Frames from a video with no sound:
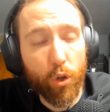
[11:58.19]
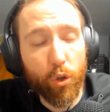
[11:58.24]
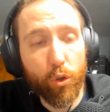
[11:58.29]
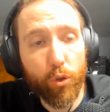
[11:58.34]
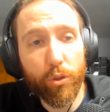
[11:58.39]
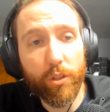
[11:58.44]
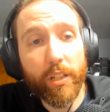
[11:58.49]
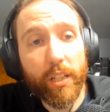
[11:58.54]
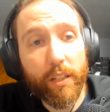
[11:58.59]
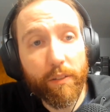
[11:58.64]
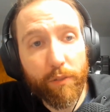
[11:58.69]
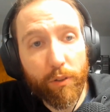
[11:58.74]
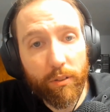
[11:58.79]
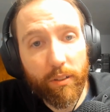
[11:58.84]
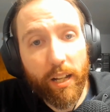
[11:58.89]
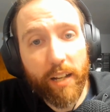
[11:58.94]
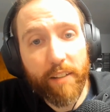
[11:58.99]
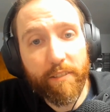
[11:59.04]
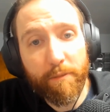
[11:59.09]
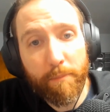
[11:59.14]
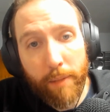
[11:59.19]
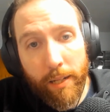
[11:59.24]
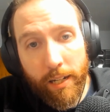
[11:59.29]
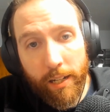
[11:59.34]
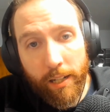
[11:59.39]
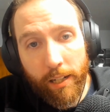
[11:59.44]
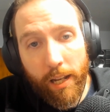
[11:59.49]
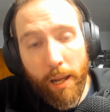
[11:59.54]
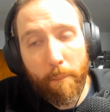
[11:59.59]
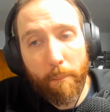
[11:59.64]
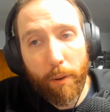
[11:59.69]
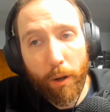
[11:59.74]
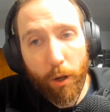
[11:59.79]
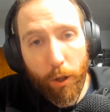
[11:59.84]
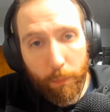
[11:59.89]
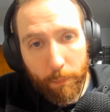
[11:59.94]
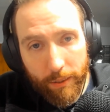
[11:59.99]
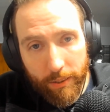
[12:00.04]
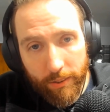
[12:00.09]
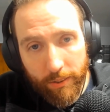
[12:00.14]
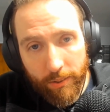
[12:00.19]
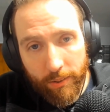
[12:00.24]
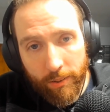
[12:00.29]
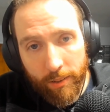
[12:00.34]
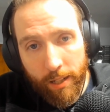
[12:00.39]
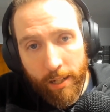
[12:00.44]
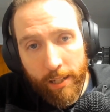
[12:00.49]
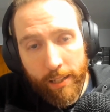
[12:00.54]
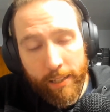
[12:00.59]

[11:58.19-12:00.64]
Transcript: could give your life meaning and purpose